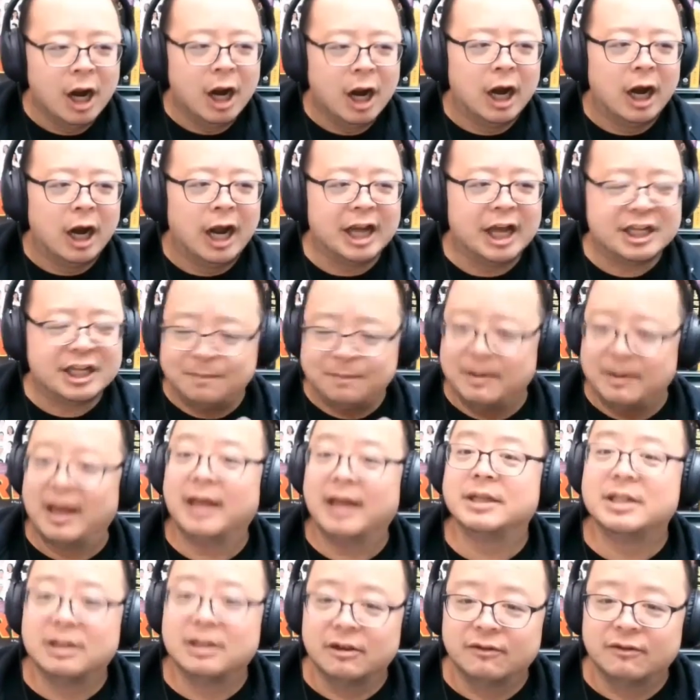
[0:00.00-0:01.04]

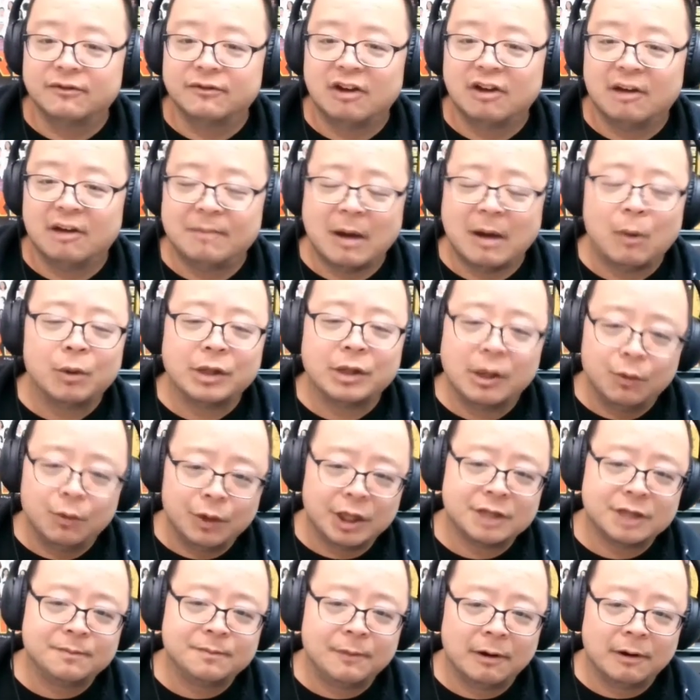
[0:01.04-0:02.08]
expansive about what they would
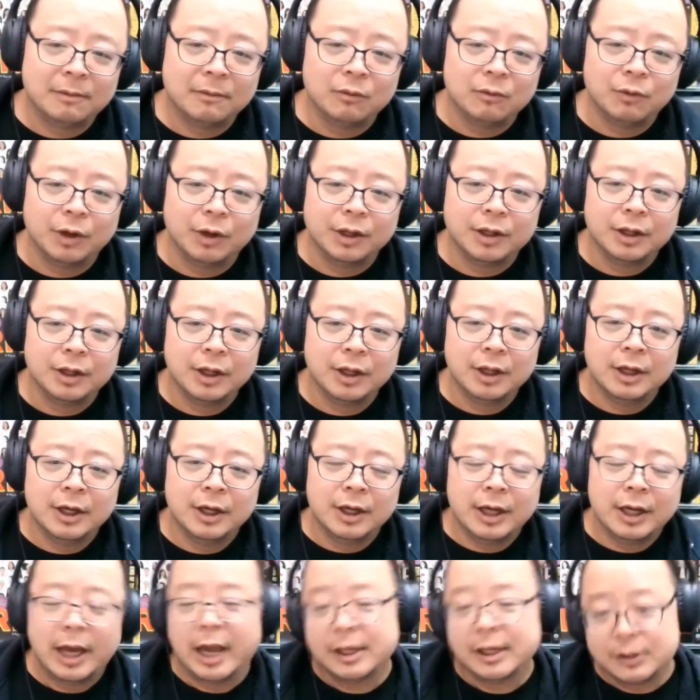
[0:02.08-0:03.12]
experiment with.
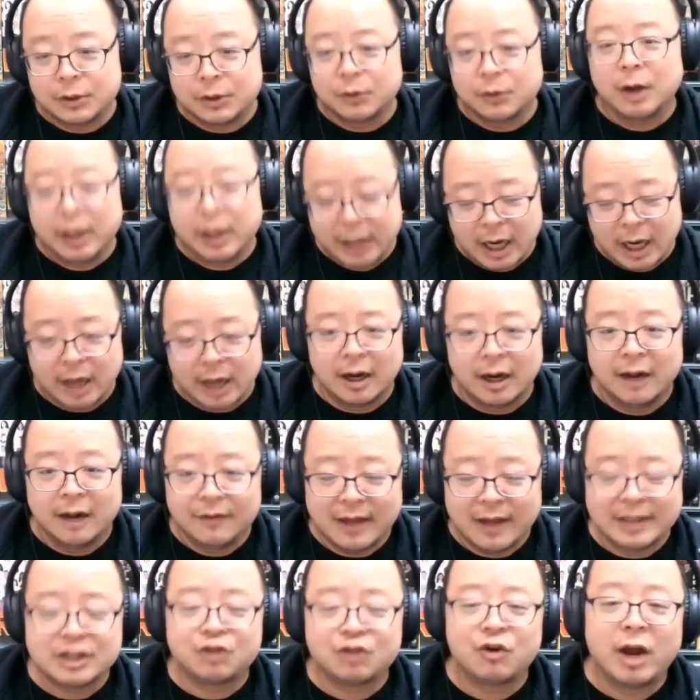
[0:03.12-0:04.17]
And so again,
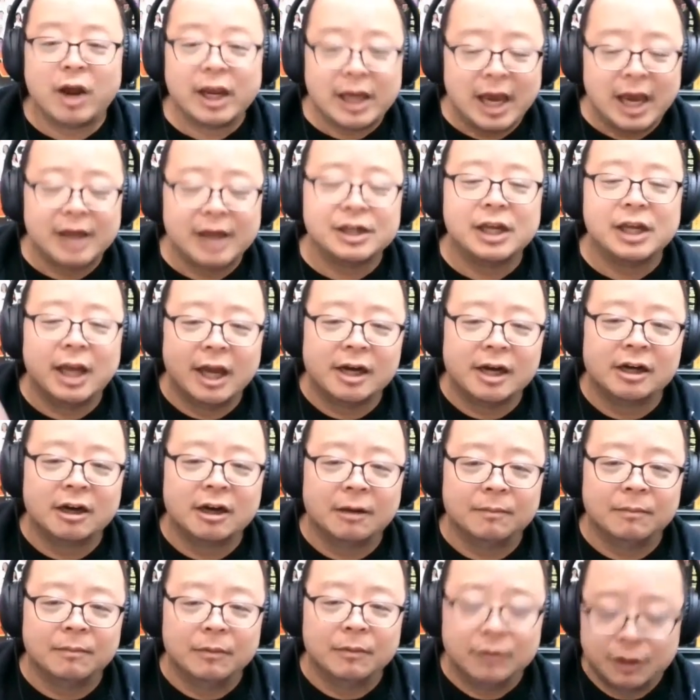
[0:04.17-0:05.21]
the strike ended
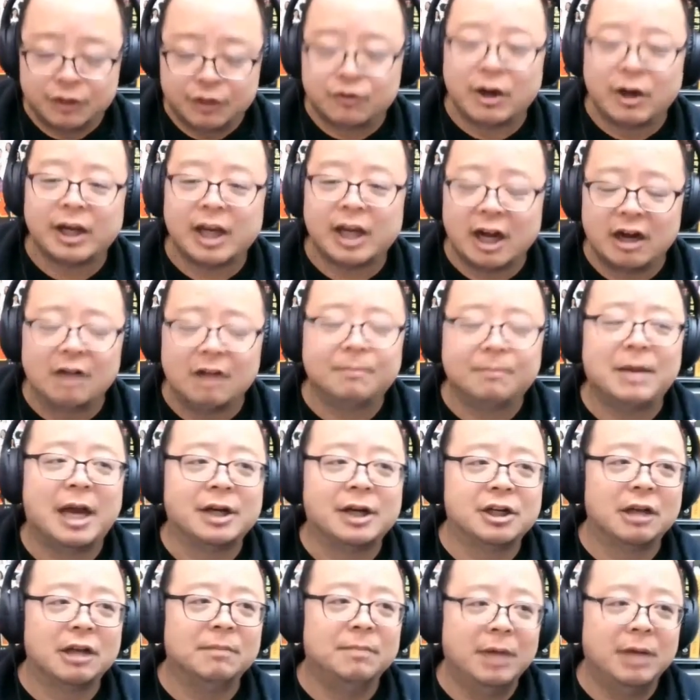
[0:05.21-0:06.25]
up
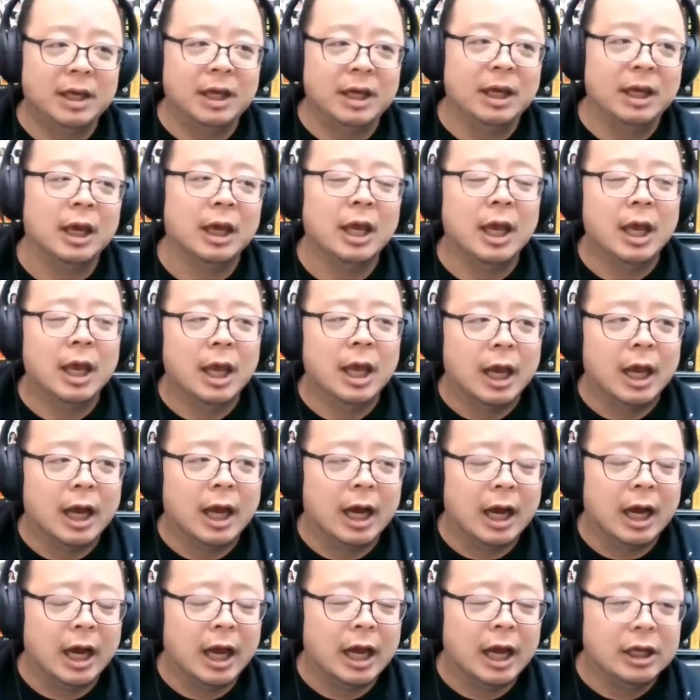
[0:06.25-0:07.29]
actually being
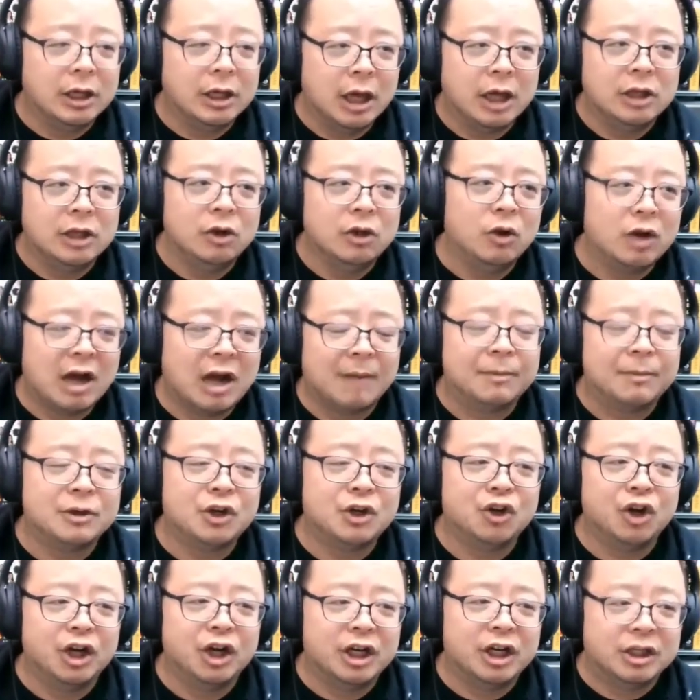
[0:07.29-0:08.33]
a unique
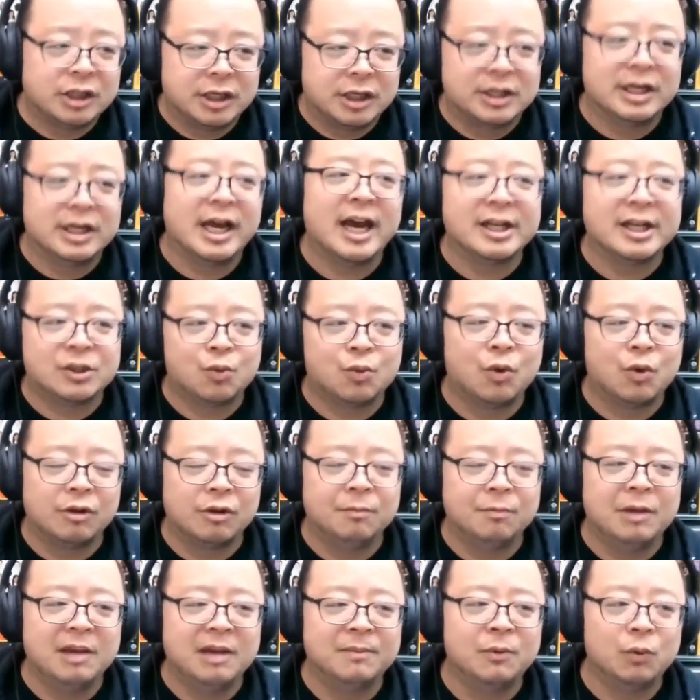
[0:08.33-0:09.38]
opportunity to test whether
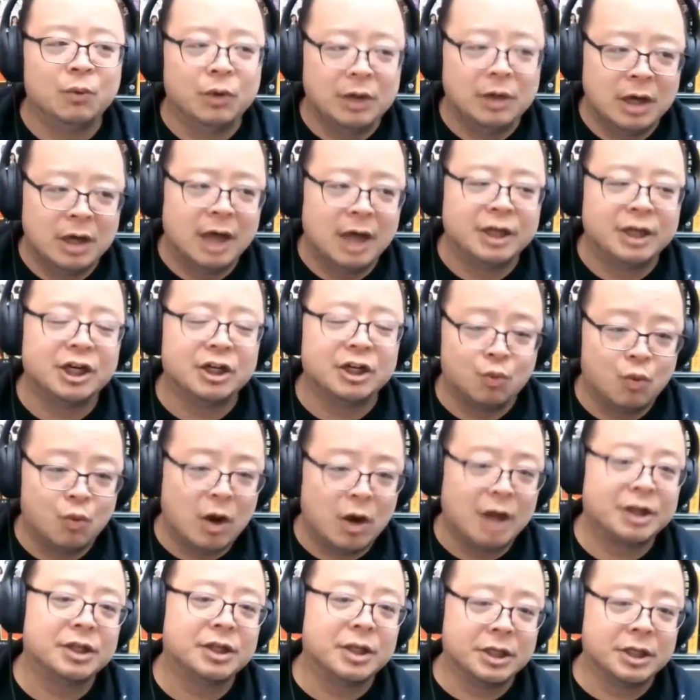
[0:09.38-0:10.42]
people would not just
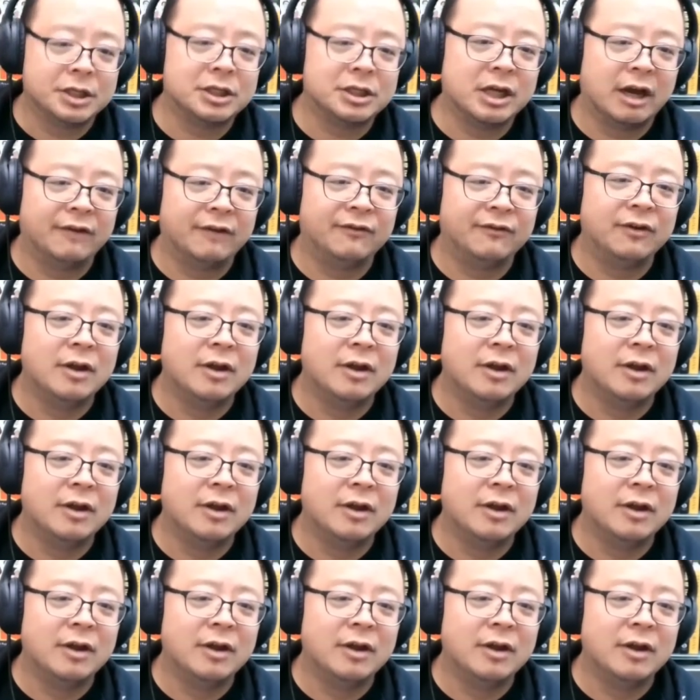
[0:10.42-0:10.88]
watch this stuff